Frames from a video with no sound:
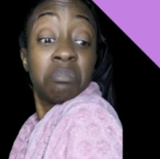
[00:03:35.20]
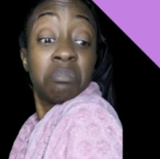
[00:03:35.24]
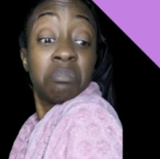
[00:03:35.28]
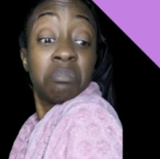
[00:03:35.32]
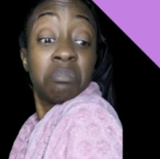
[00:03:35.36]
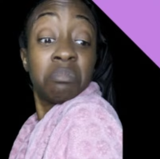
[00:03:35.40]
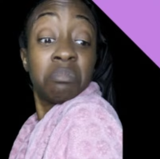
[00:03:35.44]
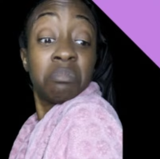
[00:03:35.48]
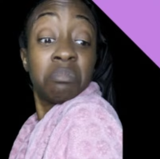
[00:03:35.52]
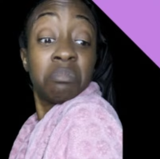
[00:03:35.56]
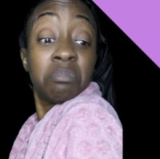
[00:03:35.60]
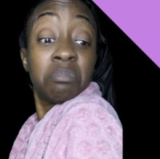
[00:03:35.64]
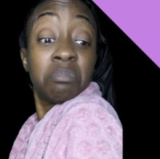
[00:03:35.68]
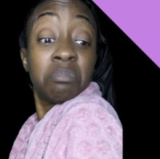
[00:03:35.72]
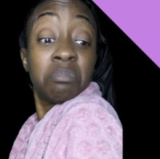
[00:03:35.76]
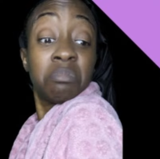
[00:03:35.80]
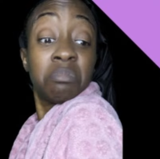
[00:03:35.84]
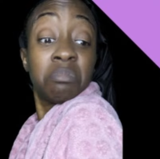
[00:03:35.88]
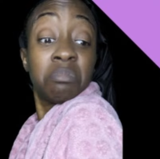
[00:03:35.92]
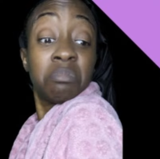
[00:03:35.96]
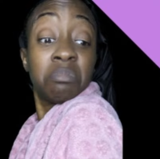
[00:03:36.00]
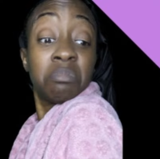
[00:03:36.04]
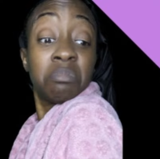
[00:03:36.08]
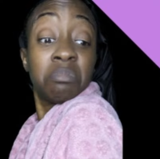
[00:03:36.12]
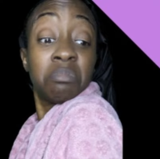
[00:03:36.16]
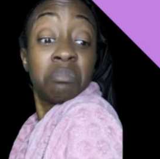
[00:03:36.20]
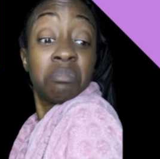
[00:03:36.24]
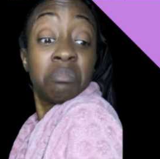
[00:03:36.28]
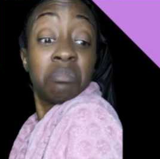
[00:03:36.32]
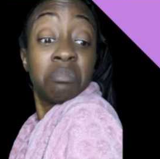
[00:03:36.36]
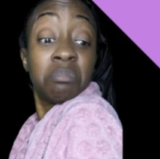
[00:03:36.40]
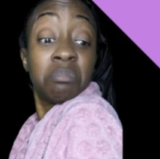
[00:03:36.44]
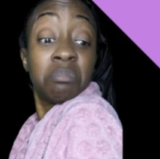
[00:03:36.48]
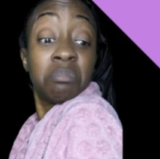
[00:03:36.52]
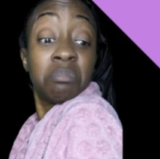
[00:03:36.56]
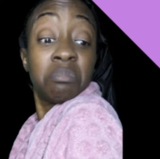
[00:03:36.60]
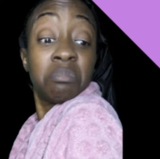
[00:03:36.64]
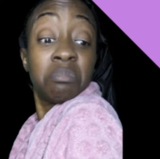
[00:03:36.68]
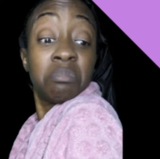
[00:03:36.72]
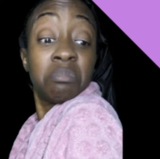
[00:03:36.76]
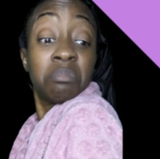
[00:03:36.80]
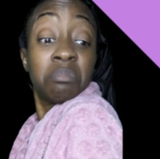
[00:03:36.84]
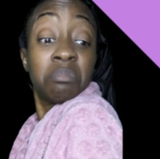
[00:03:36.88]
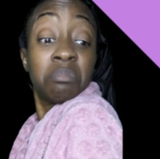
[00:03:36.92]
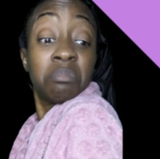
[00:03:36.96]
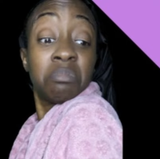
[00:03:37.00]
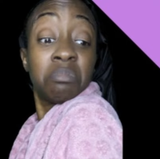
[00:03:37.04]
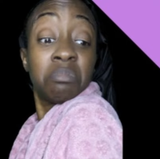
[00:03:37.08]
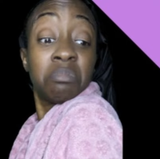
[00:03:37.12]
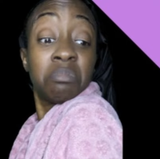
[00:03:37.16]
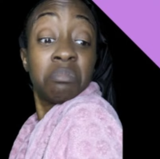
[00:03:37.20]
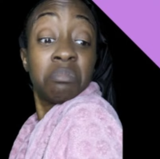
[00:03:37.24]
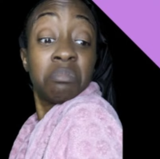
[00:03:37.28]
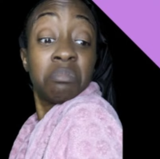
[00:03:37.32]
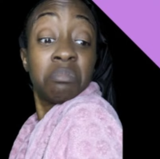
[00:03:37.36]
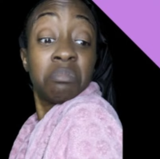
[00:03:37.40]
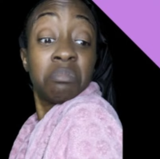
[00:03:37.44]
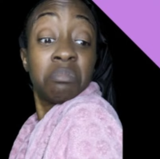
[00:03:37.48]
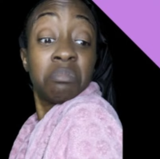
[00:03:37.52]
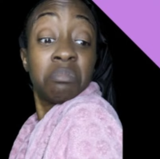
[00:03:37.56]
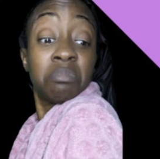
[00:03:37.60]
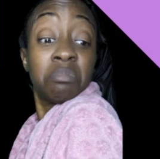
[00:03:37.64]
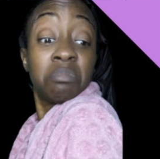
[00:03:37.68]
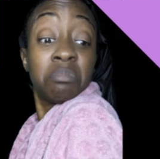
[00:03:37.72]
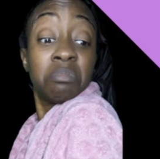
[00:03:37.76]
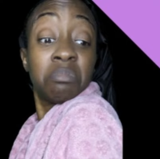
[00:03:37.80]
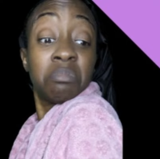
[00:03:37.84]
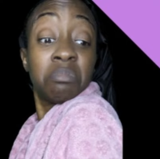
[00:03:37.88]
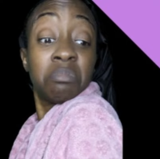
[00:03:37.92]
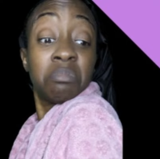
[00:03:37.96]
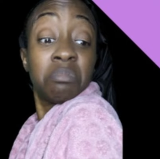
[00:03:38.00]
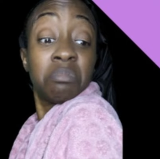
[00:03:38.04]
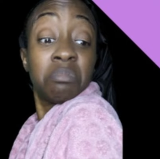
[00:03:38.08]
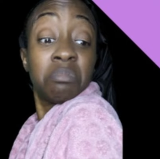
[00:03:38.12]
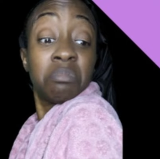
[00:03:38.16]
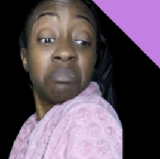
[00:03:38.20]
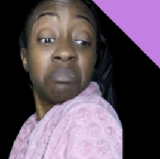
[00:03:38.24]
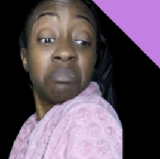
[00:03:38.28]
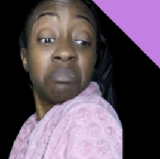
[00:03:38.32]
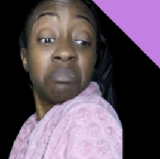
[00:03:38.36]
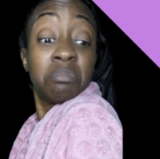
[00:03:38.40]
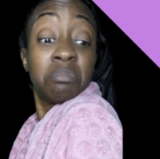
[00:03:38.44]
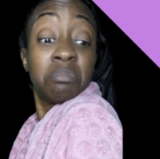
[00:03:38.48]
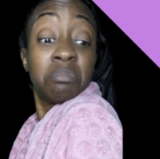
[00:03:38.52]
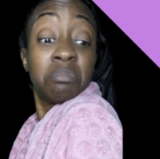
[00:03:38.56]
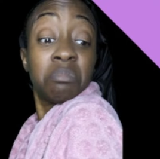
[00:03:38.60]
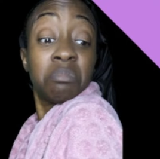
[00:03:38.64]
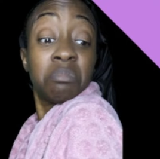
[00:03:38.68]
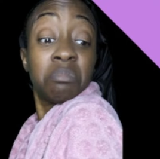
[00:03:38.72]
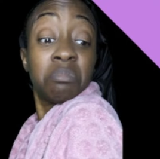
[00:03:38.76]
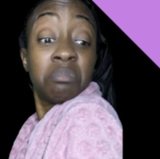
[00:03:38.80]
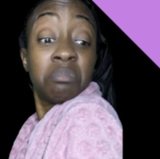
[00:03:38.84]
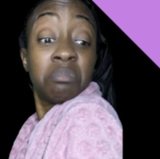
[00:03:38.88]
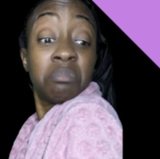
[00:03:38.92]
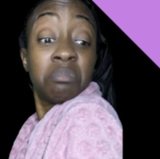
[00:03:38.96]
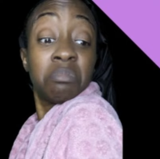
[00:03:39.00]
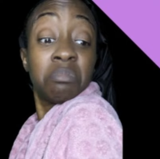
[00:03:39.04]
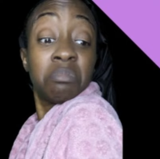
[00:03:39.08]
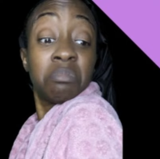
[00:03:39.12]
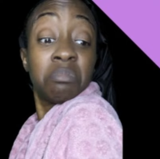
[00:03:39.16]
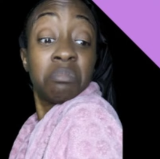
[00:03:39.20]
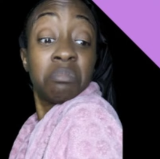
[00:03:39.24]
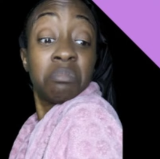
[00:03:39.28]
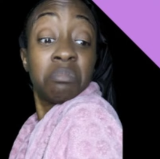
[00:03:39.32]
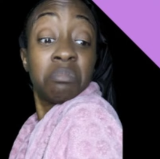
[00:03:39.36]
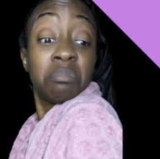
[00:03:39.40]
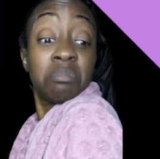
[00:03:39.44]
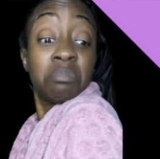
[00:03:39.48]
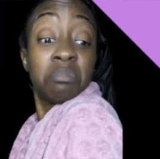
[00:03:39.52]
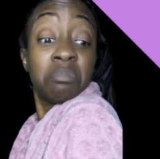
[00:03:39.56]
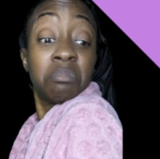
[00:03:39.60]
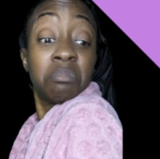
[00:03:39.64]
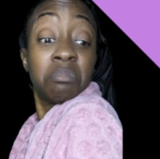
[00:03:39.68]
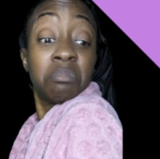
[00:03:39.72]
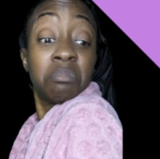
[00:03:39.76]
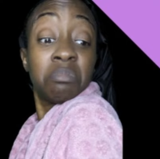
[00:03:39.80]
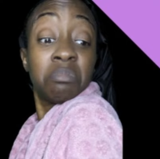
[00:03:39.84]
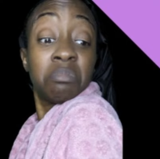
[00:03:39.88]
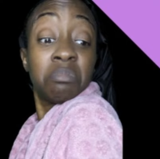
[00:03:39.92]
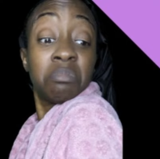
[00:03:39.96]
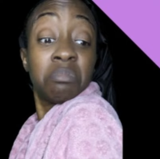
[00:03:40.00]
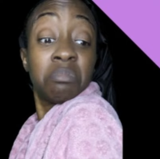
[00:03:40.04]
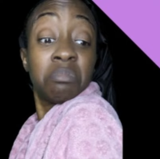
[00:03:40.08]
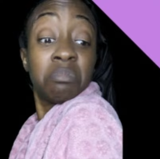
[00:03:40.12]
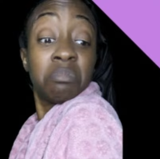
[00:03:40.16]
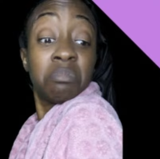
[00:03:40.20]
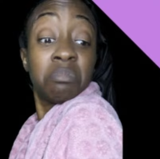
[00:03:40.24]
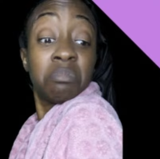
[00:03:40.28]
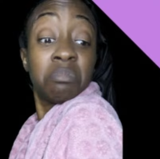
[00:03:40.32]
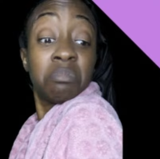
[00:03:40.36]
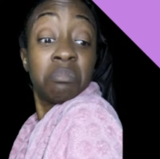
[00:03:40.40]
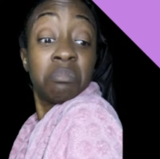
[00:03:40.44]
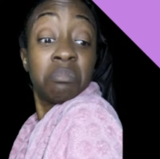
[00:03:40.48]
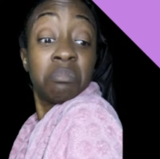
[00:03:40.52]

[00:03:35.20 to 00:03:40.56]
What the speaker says: This is a still picture; no speech is visible.